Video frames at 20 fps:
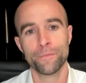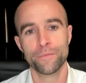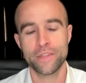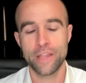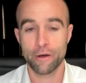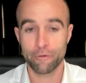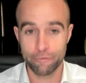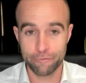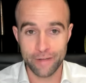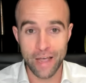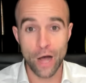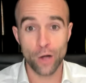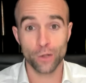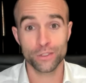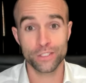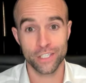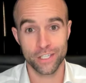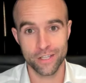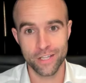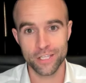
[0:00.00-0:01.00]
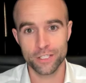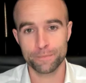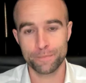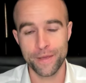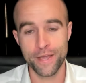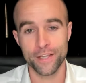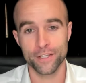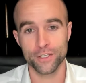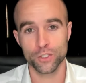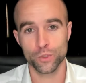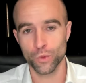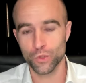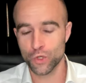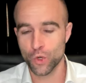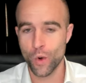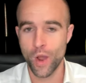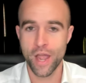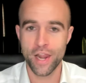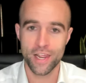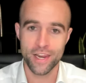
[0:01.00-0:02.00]
Now, Fountain, this piece, was
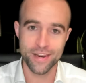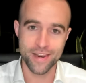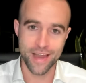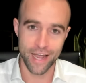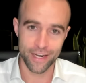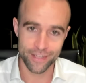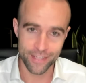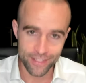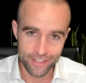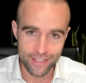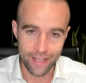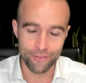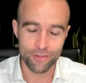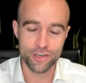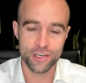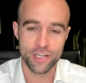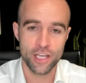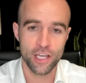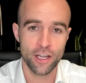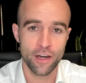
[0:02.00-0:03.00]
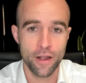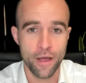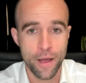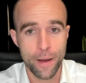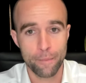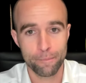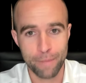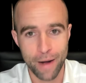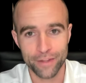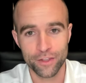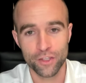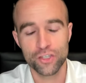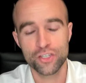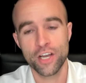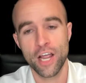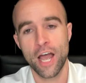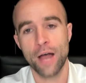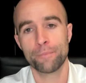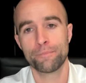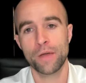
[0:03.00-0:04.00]
created in 1917 by
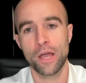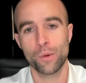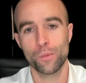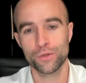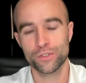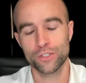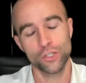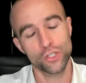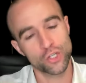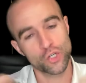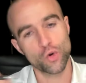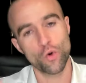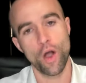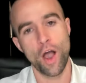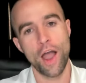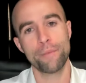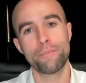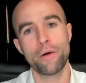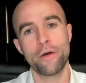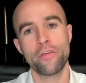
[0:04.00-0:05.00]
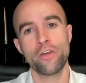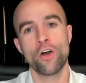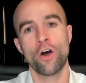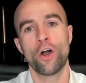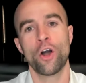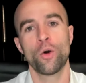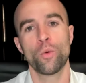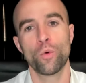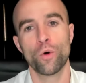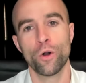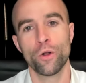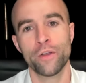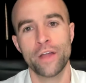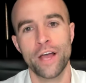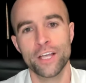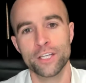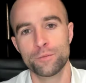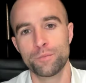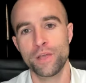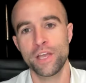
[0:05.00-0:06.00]
Duchamp and was described by the art world
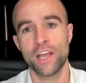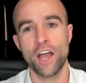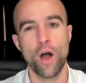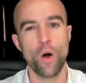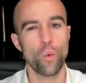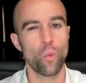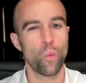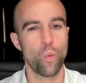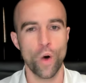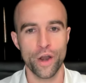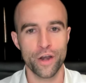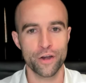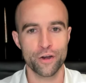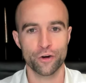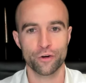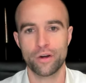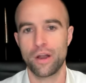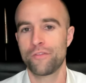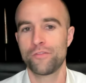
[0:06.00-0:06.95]
as being a wonder.